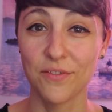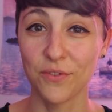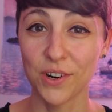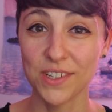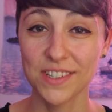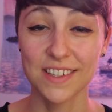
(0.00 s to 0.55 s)

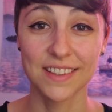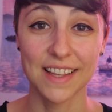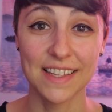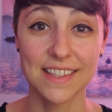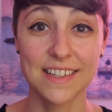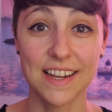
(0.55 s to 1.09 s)
First,
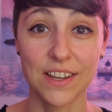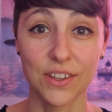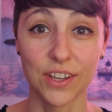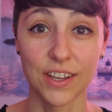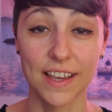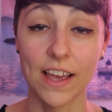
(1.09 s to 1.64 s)
let's take a
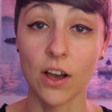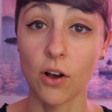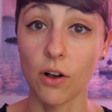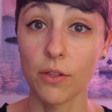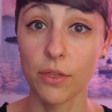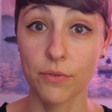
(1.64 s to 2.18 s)
look at
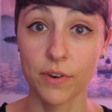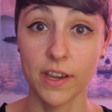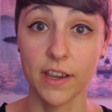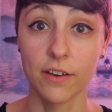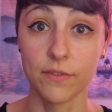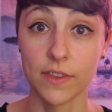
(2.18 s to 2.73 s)
all
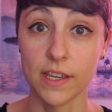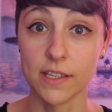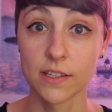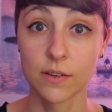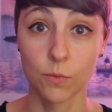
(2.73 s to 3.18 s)
three of these